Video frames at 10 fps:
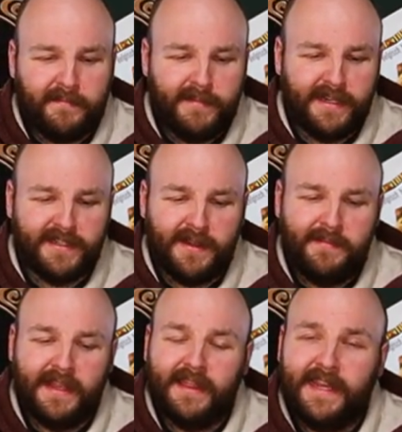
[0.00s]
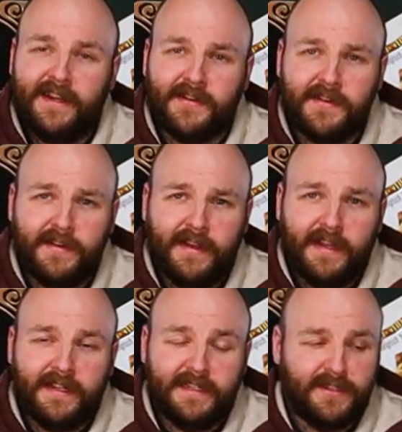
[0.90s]
because a bit later,
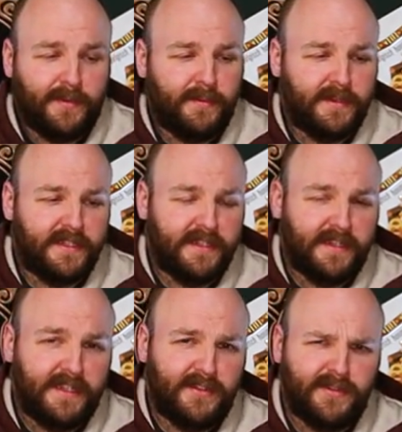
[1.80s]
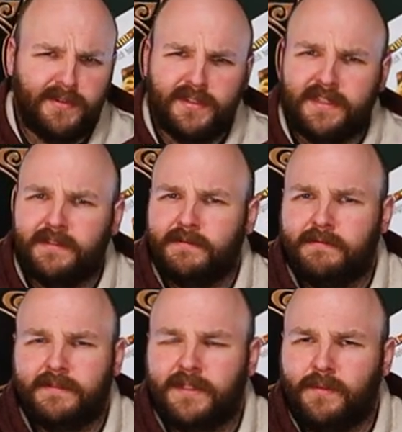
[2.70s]
this one was introduced
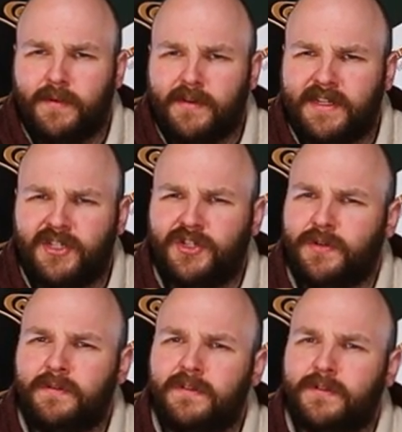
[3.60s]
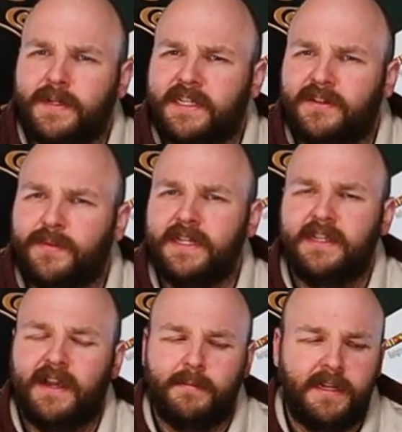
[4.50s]
somewhere in June
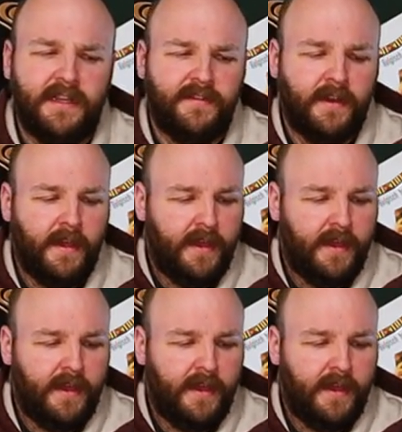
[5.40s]
2020, I believe,